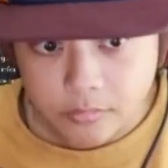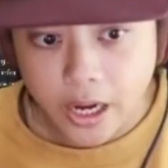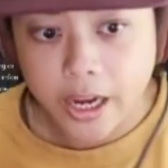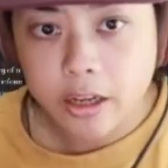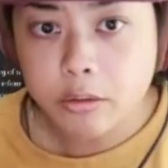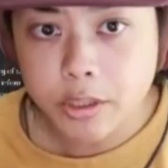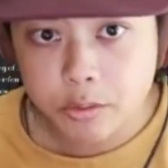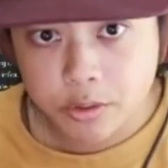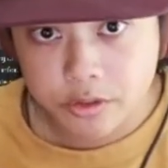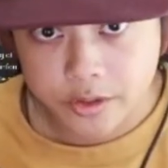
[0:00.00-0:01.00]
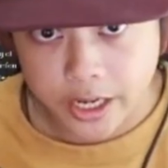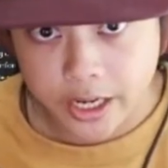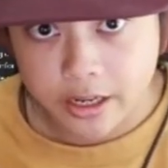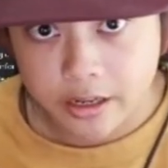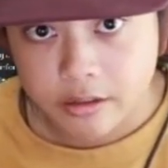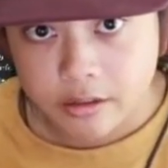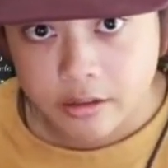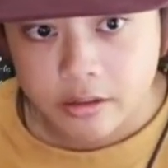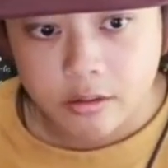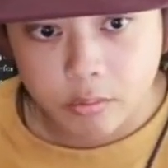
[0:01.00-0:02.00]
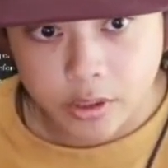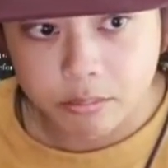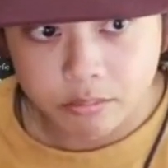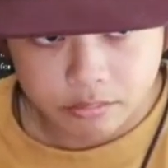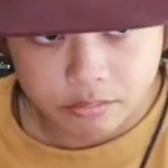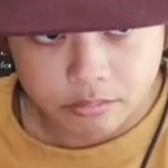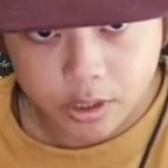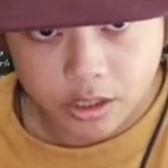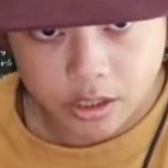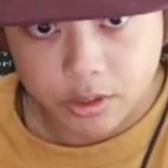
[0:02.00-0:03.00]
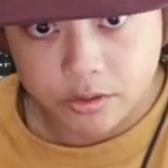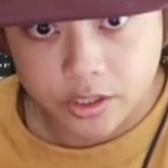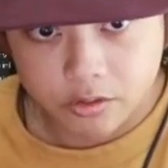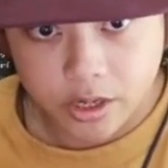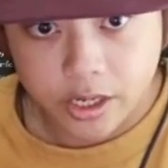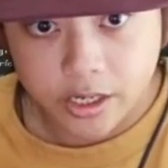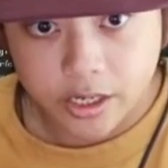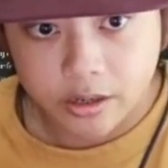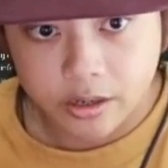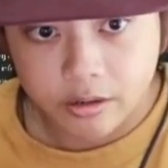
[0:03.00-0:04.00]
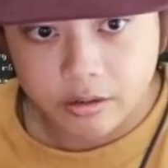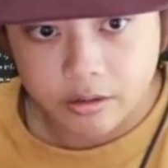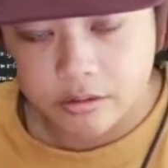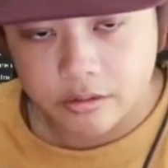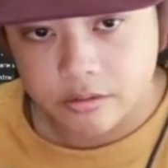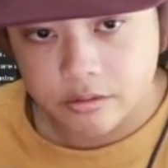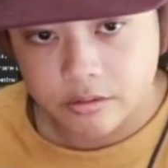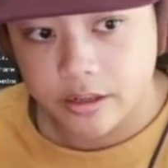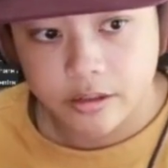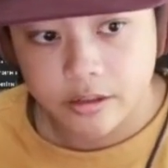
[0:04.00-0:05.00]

I always will say what I'm using. It's right here, okay?